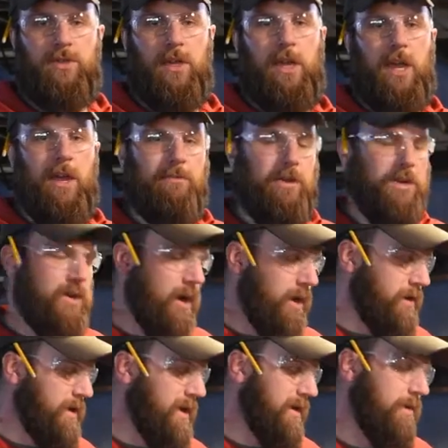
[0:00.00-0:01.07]
that can be
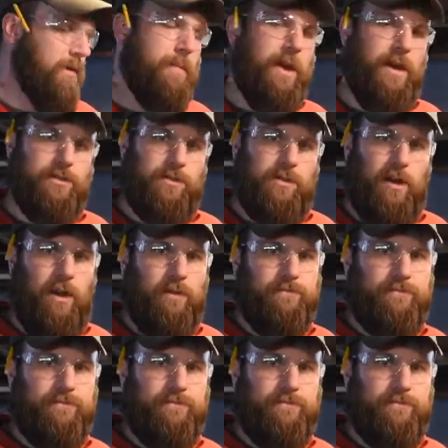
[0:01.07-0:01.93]
done on the bandsaw.